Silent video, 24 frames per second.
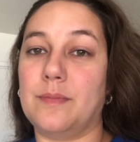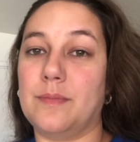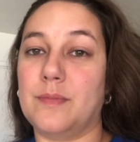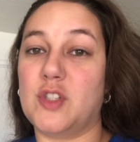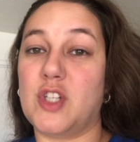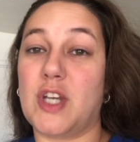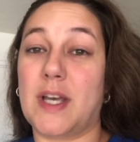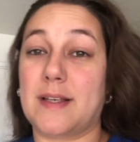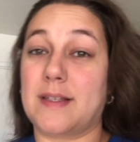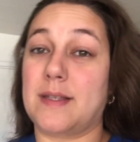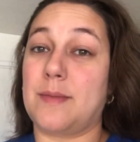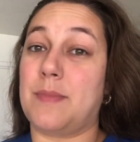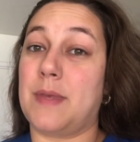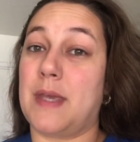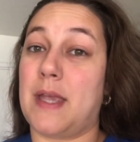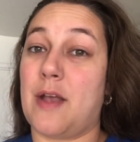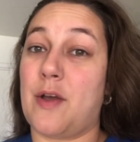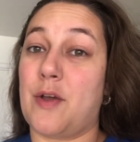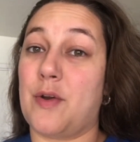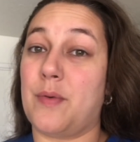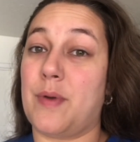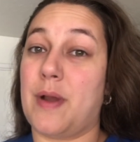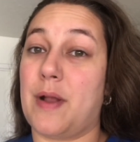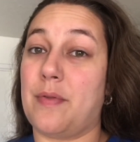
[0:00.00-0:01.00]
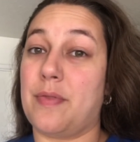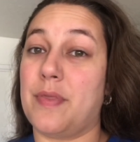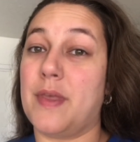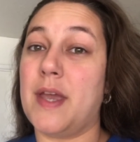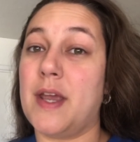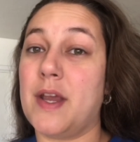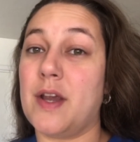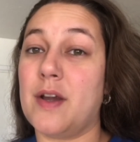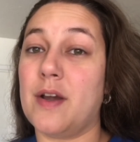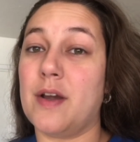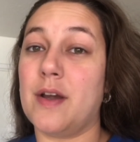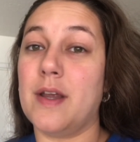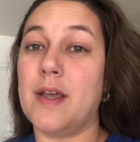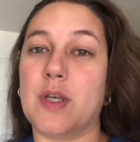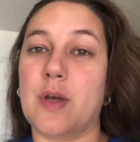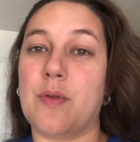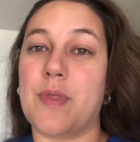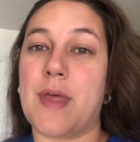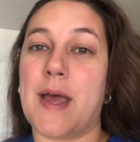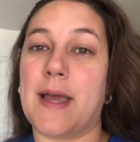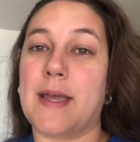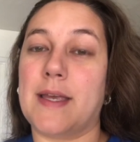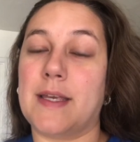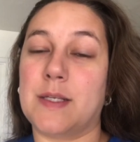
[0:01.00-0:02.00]
check something out around there. So
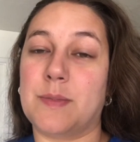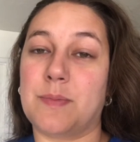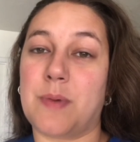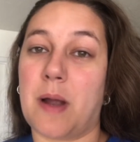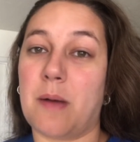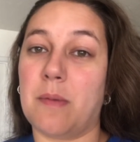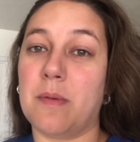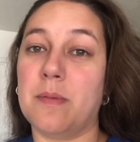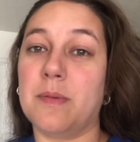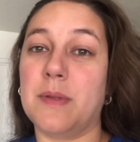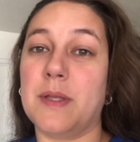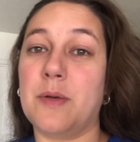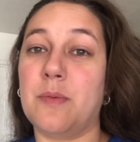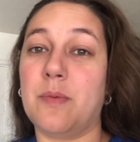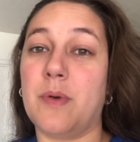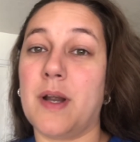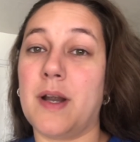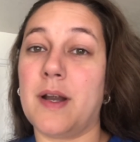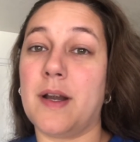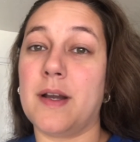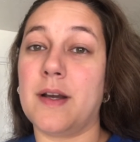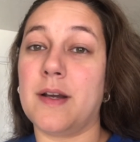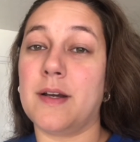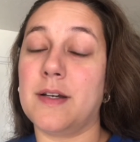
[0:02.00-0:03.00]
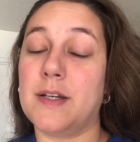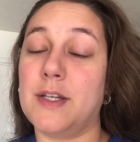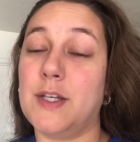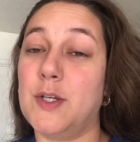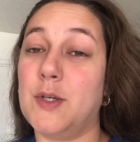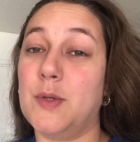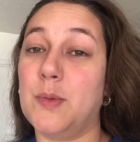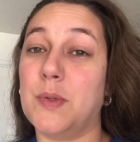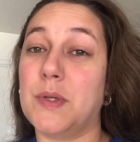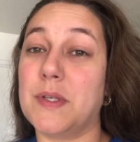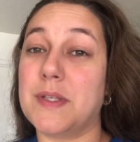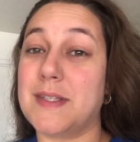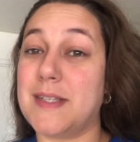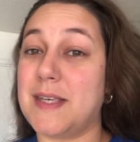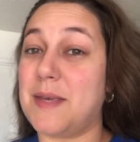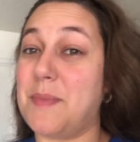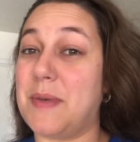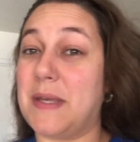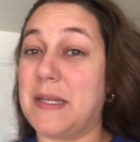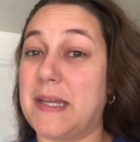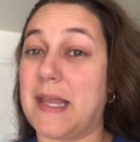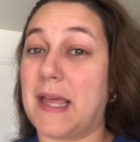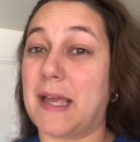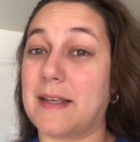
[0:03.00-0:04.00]
that is probably where you will see
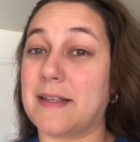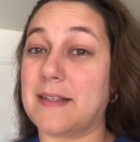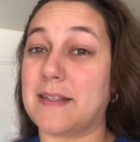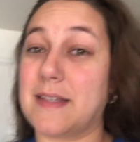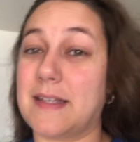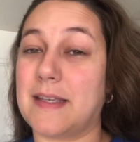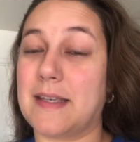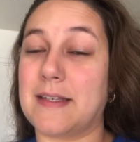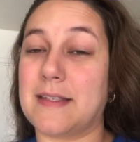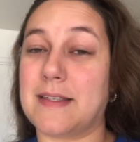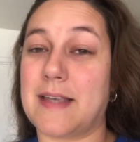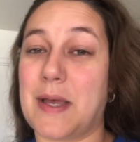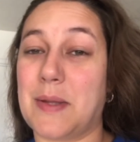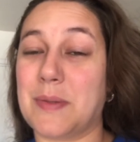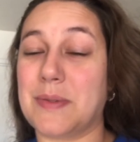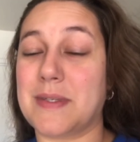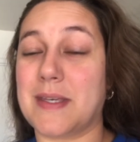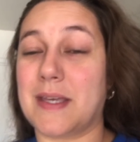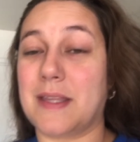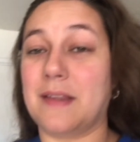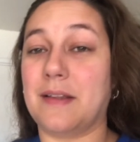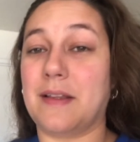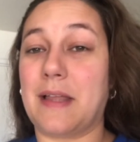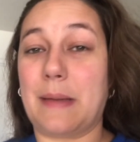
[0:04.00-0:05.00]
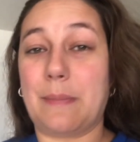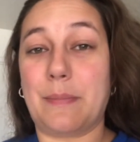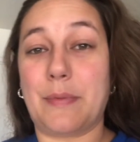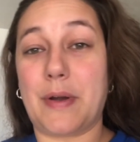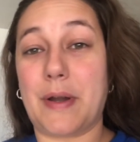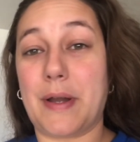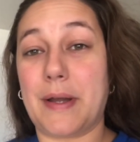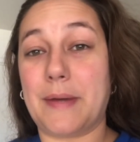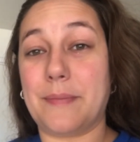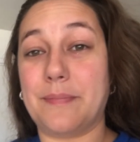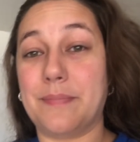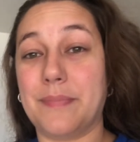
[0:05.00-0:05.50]
me next, is outside the library.